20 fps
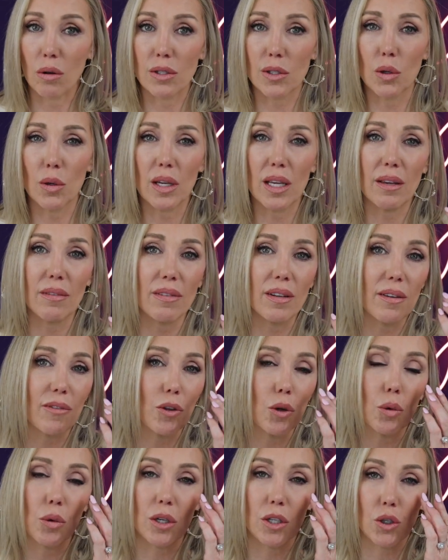So even if
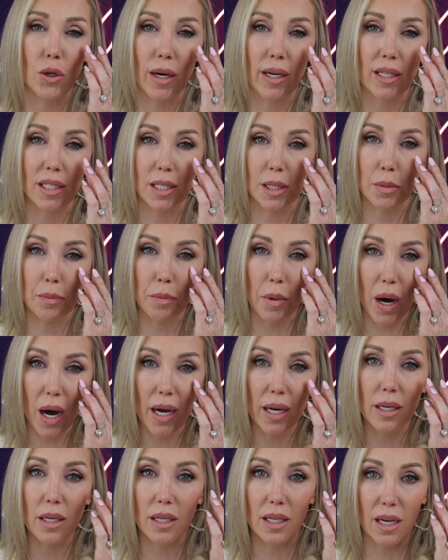you were to try to
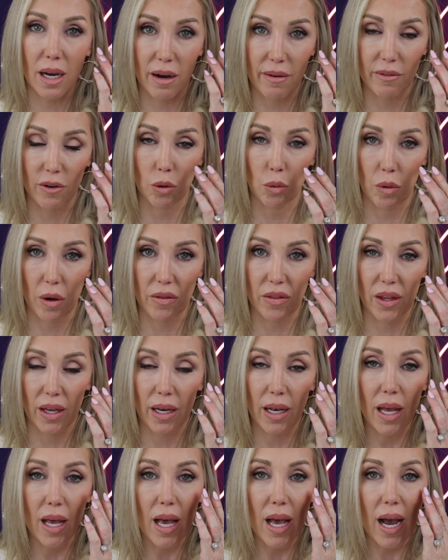spot cover with
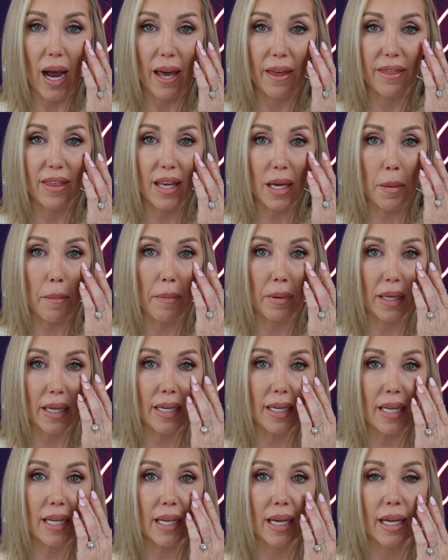it, I think
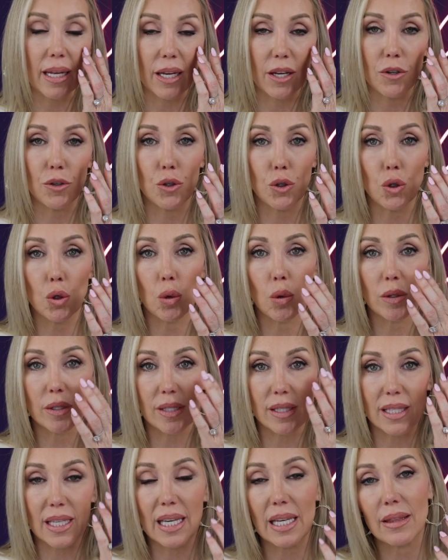blending it into
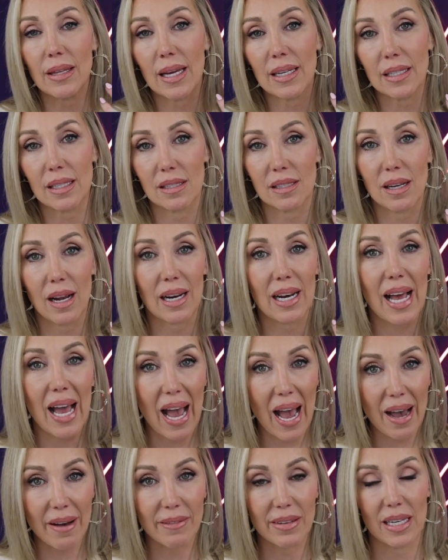skin that does not
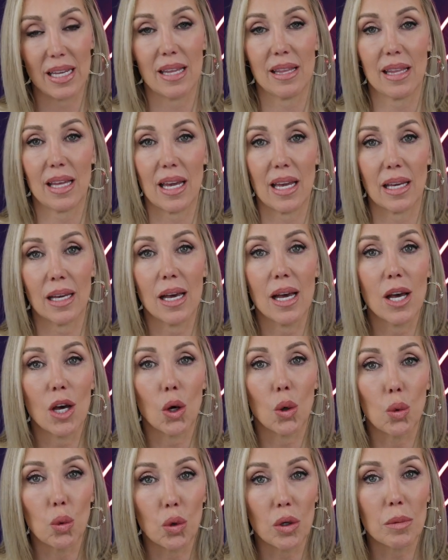have anything
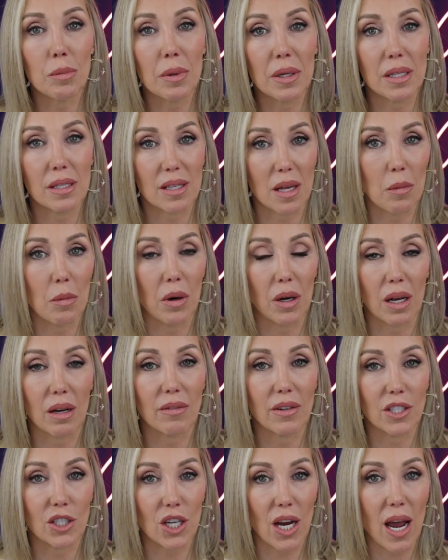would be somewhat of
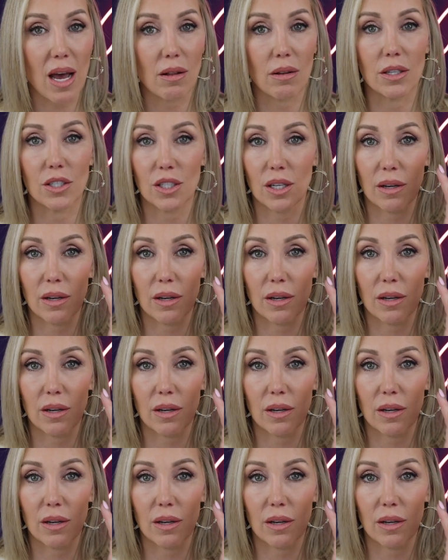a challenge.